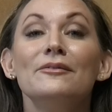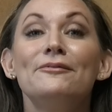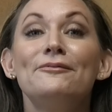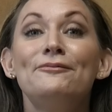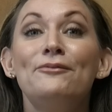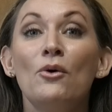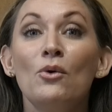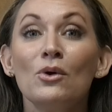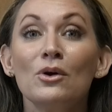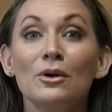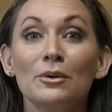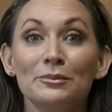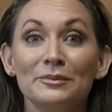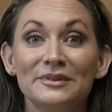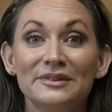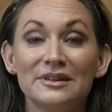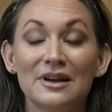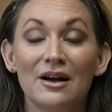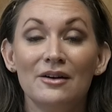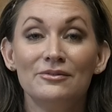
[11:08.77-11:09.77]
forms
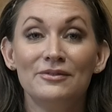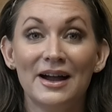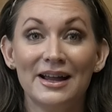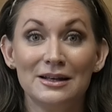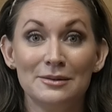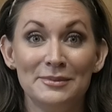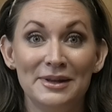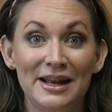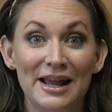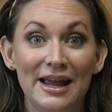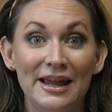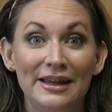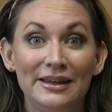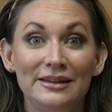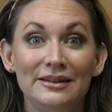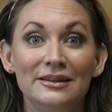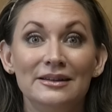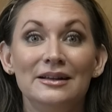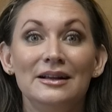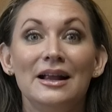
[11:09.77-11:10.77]
of vitamin
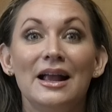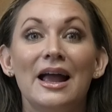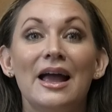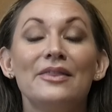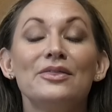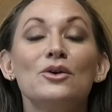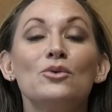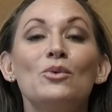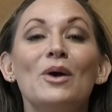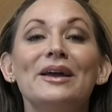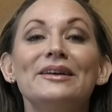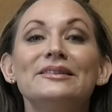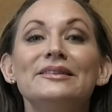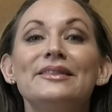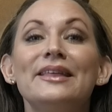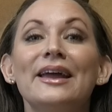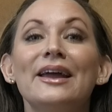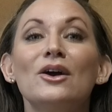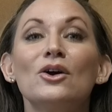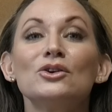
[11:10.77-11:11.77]
A and the way
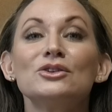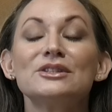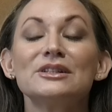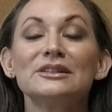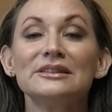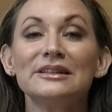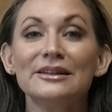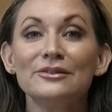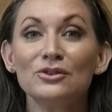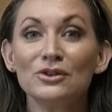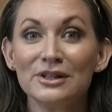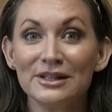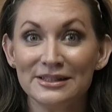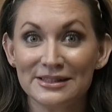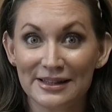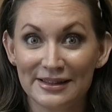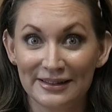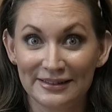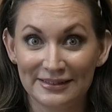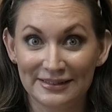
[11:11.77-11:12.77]
they are delivered into
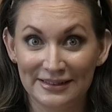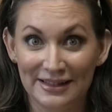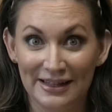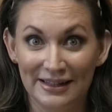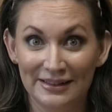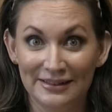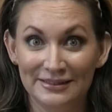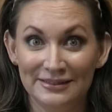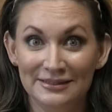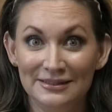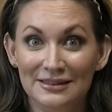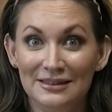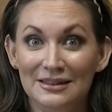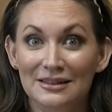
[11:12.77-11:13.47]
the skin